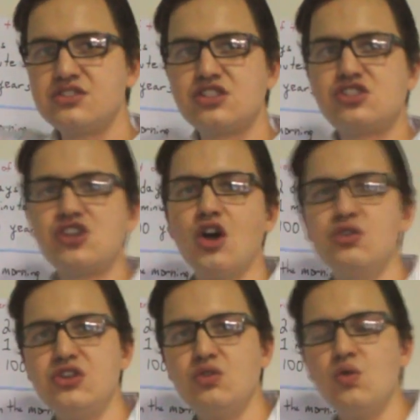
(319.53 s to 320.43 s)
to show
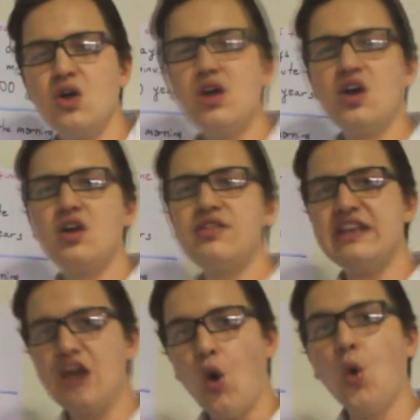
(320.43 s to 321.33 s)
you
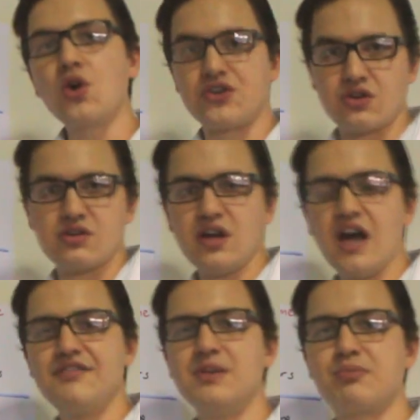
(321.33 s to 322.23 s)
the order of the